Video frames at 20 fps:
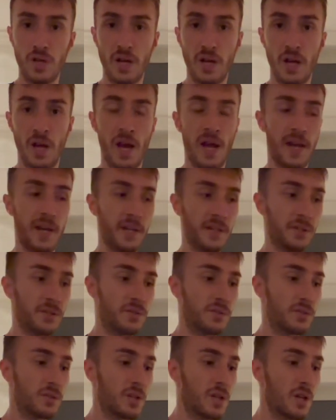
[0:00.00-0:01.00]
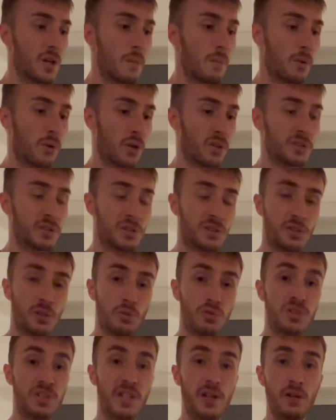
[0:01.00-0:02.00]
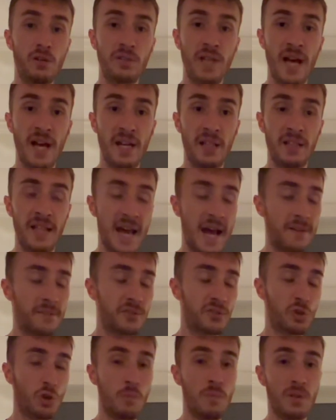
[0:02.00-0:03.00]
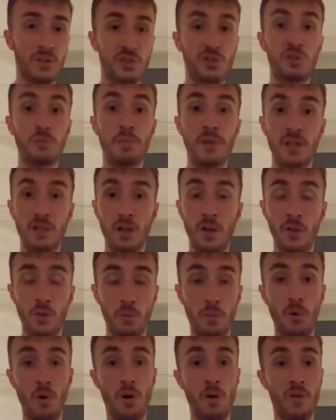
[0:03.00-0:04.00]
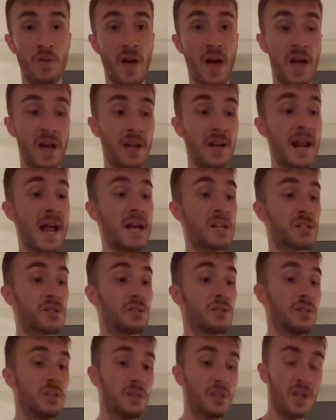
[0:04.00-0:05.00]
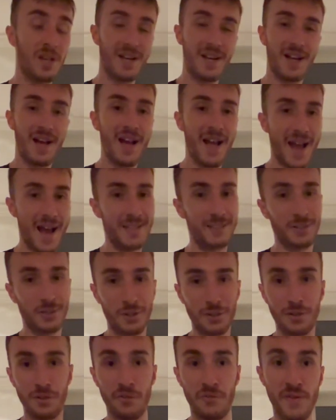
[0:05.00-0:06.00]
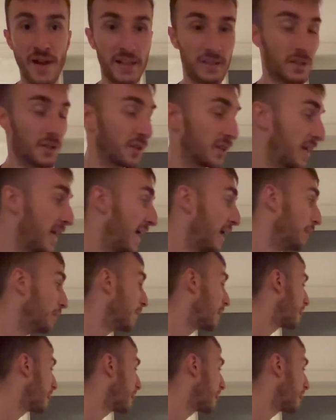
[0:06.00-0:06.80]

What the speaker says: And because they're so skilled at it, they have so much spin on the ball that it actually has a good effect on the game.